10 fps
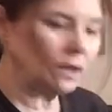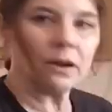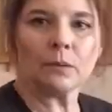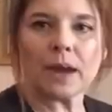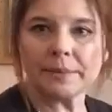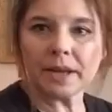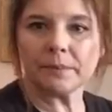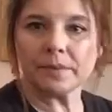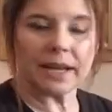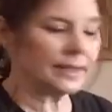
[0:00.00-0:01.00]
wrapped
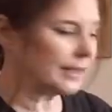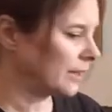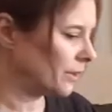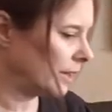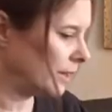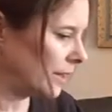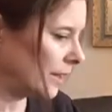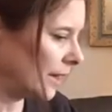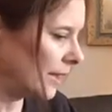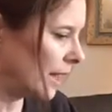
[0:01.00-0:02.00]
up nicely or anything
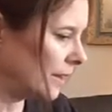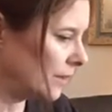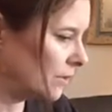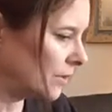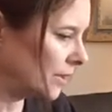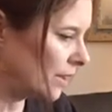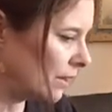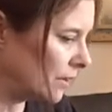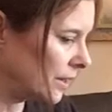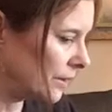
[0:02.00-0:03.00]
like that. They're just all
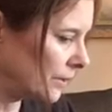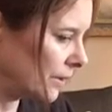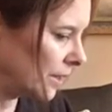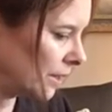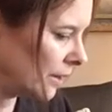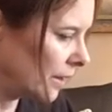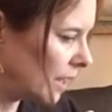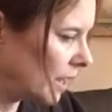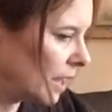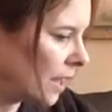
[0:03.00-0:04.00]
kind of thrown in here.
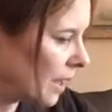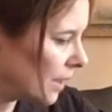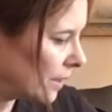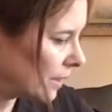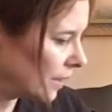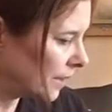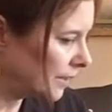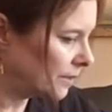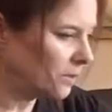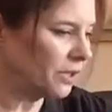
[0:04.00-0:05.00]
There is
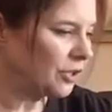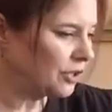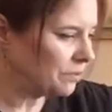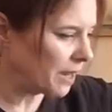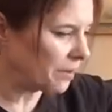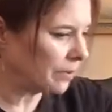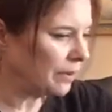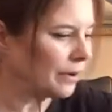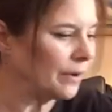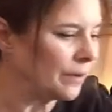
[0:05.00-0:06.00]
some tissue paper